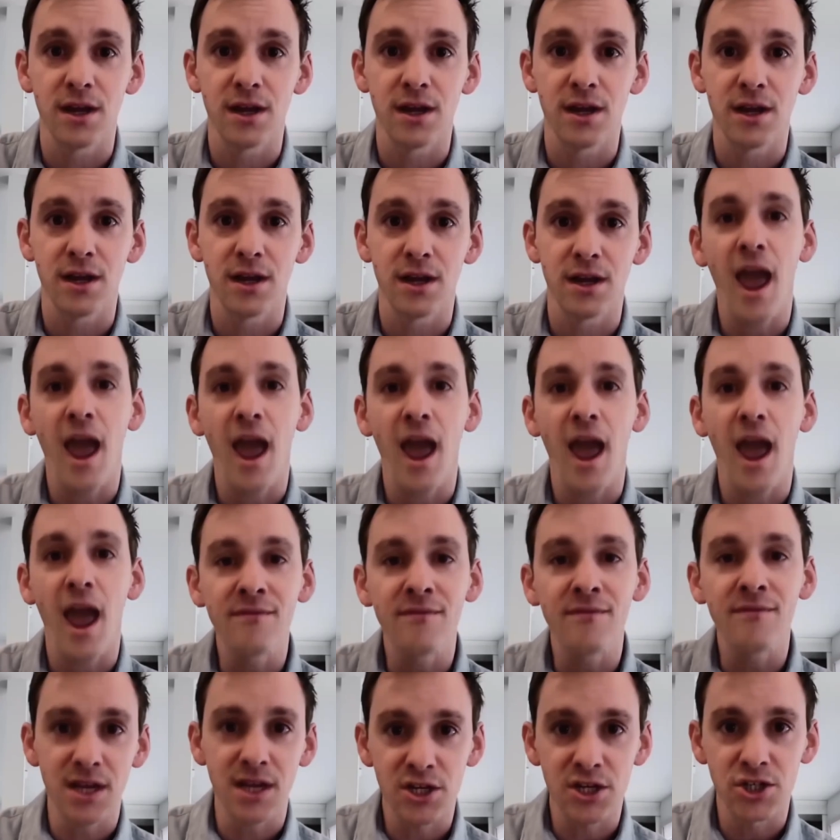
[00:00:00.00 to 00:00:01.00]
A handful of
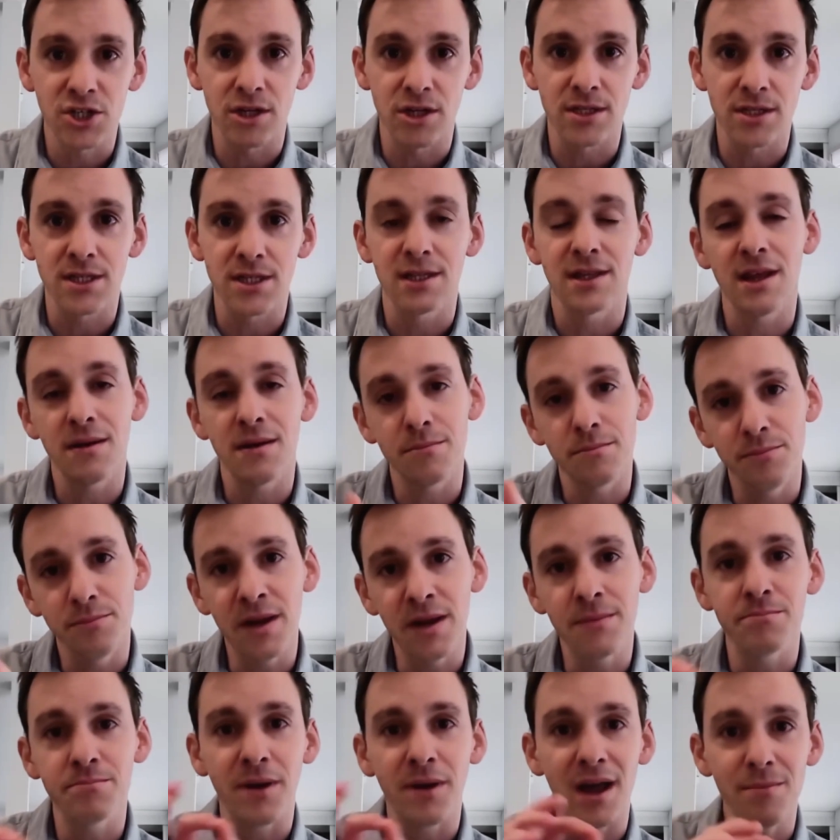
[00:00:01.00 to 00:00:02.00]
decisions that
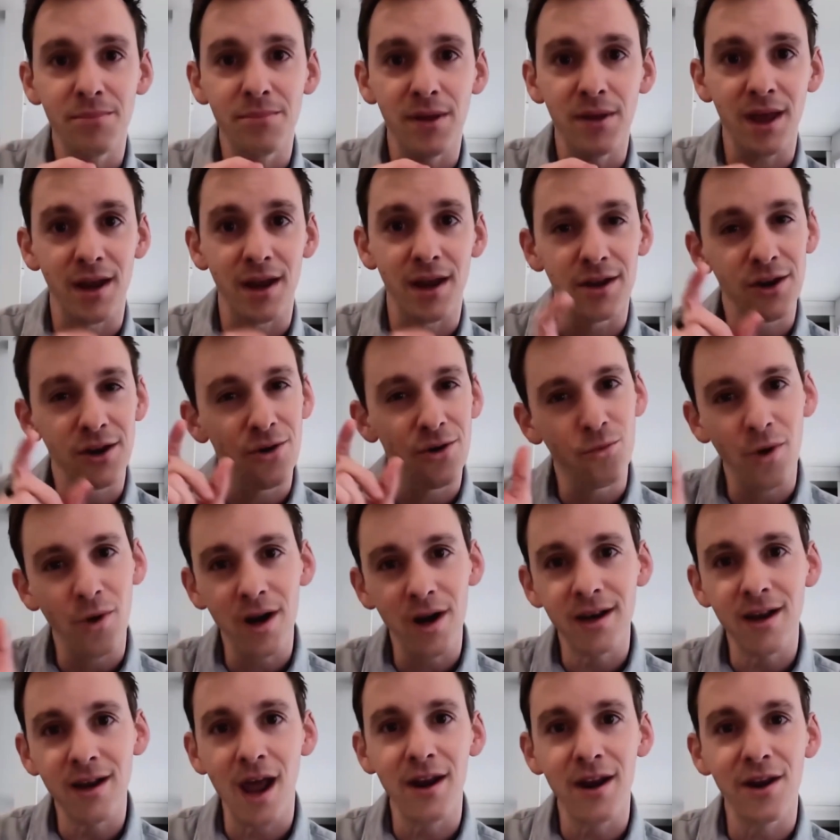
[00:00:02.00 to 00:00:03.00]
bit by bit,
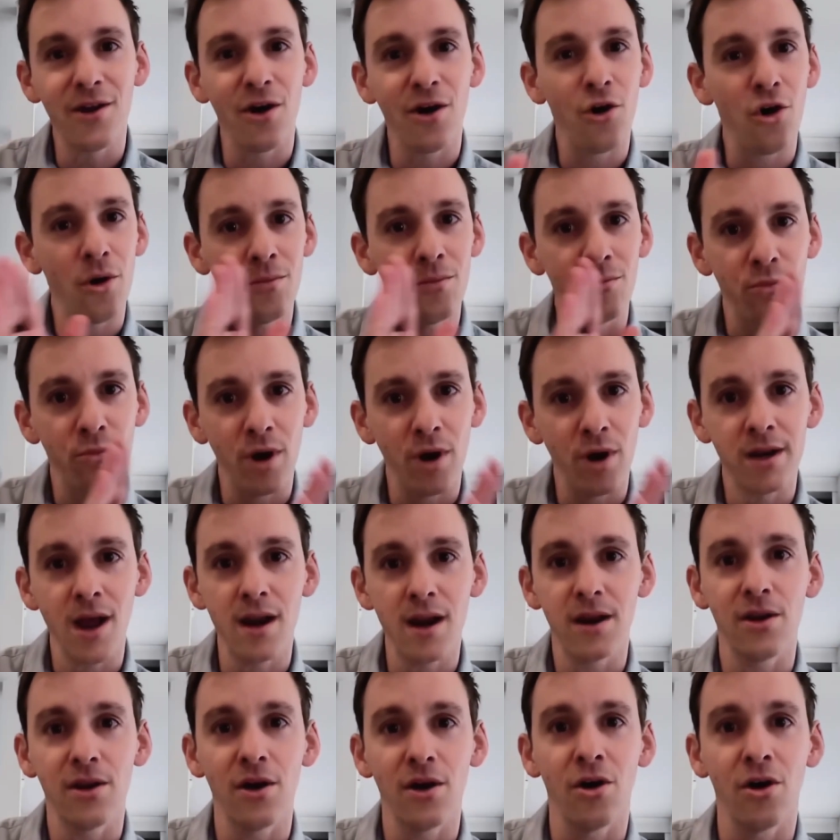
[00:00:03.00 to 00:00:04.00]
one night at
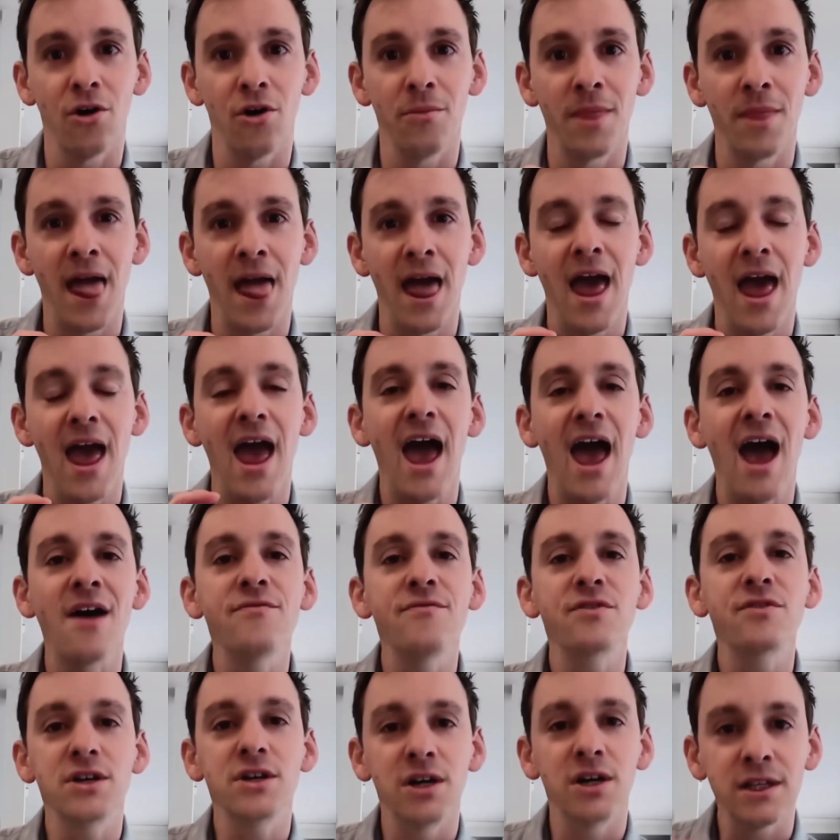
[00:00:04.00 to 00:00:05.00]
home,
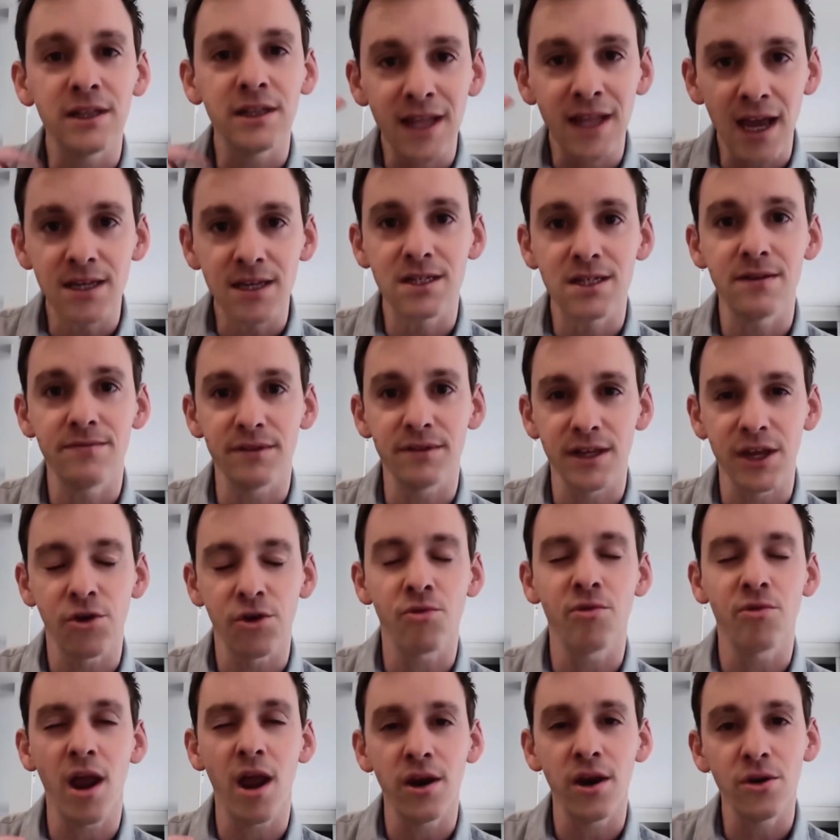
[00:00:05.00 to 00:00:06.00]
have collectively
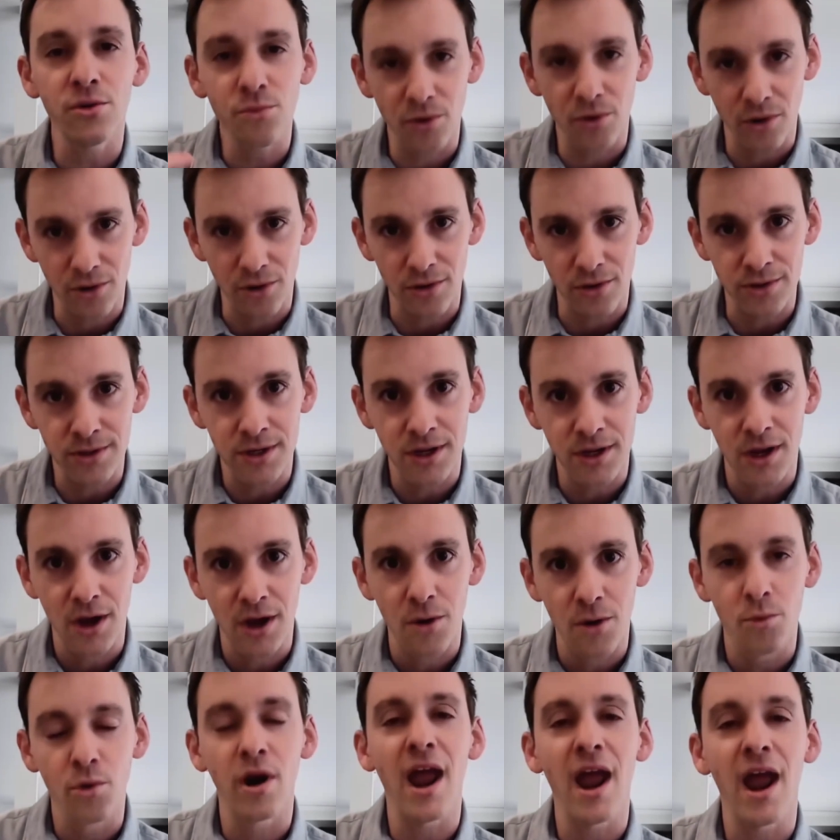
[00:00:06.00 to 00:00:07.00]
created a world
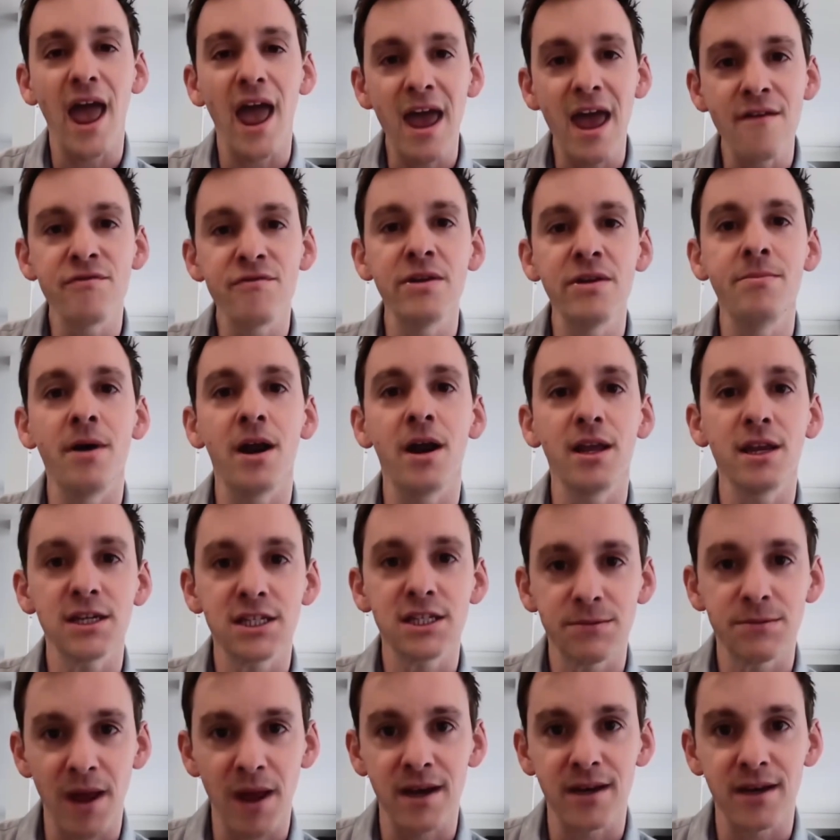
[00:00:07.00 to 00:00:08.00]
where everybody is
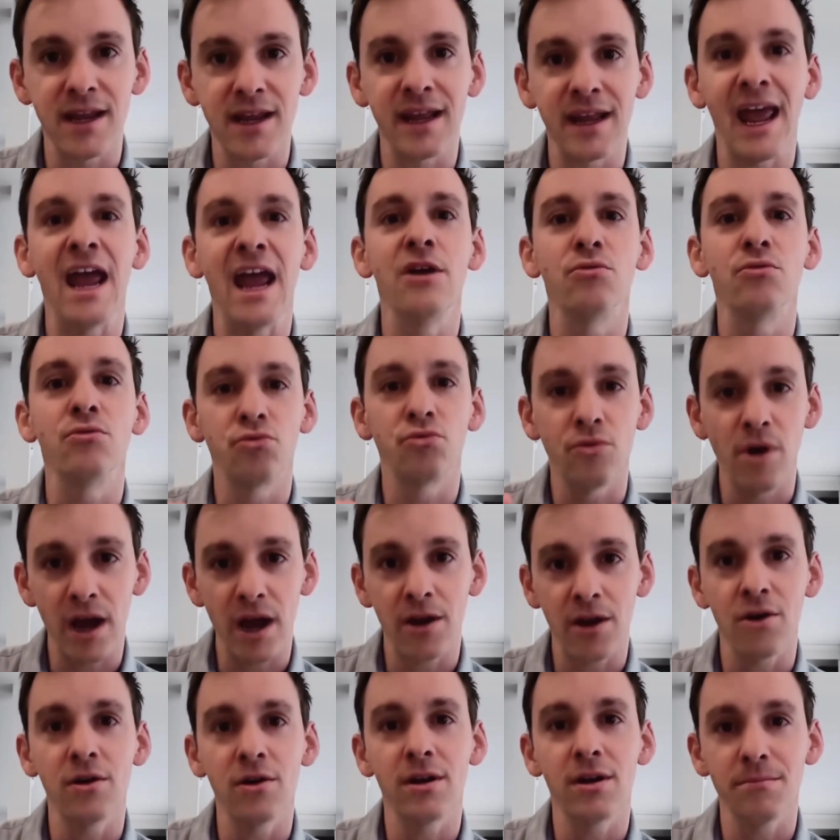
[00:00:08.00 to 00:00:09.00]
spending a
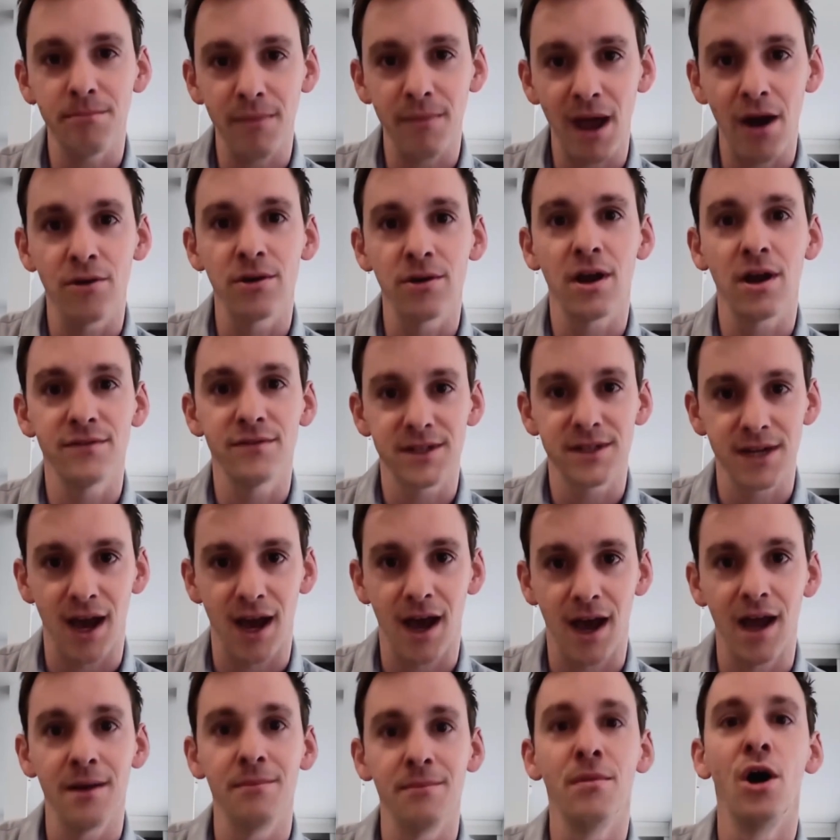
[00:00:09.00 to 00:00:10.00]
record amount of
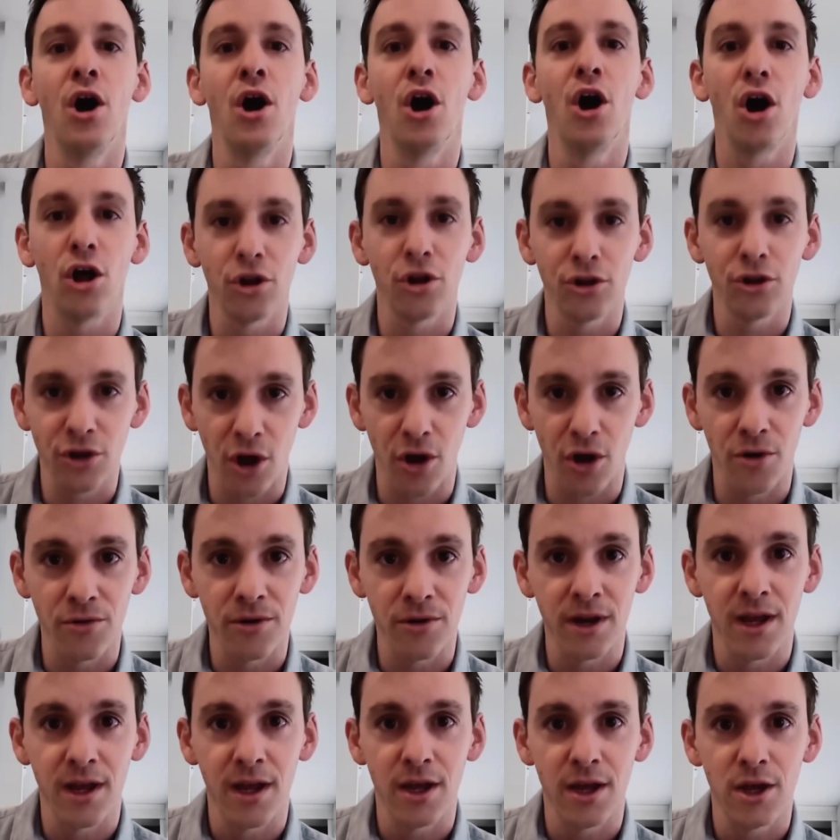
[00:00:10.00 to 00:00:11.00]
time
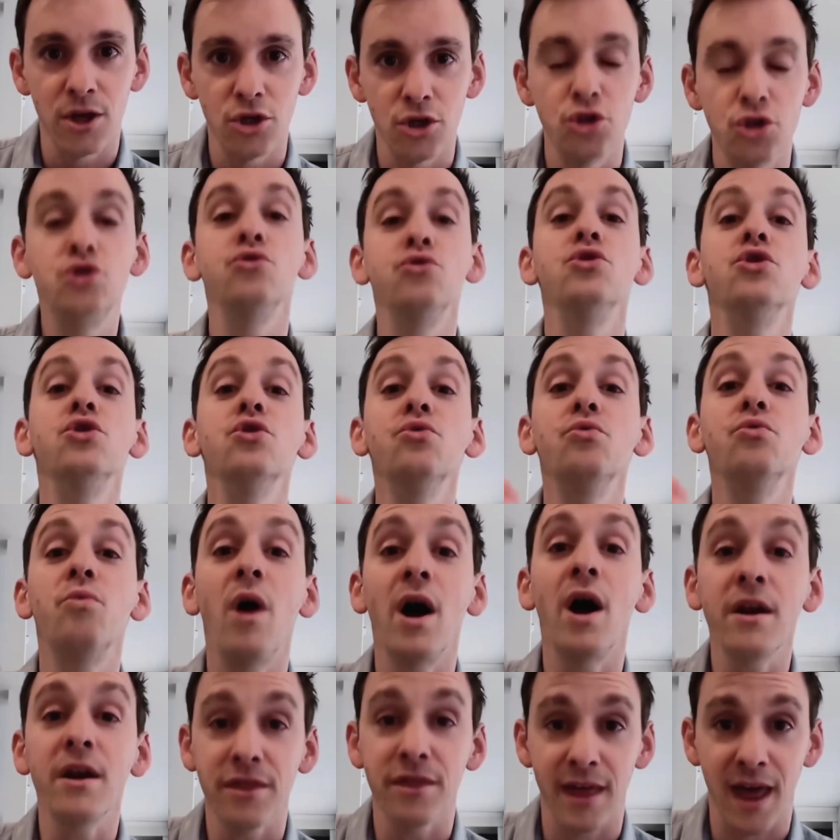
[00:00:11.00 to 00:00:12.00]
alone. Do you
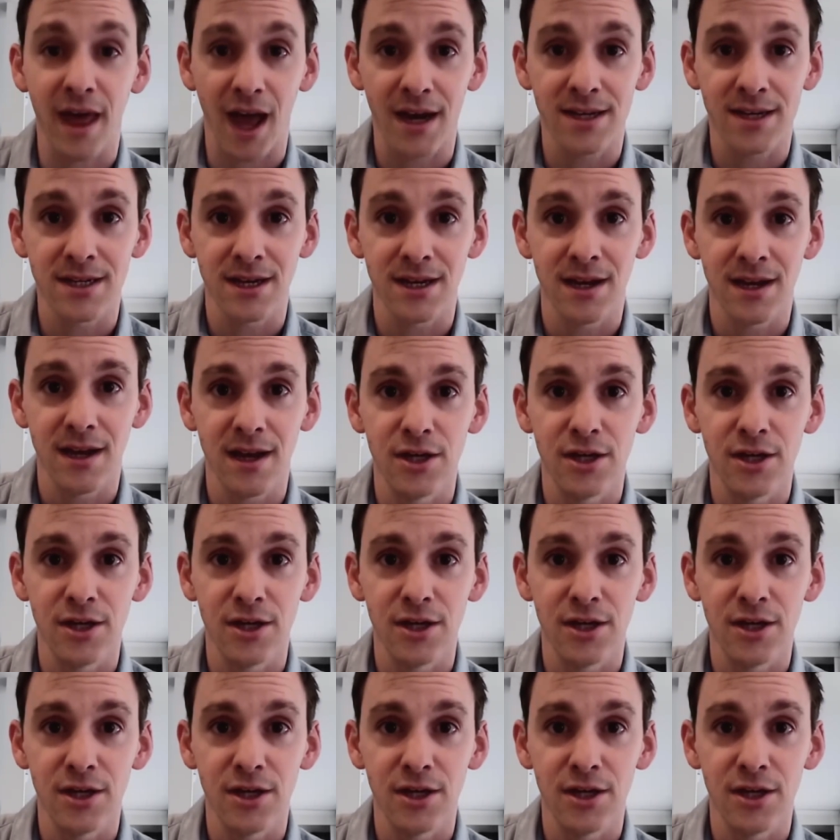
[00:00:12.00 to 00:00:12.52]
want that?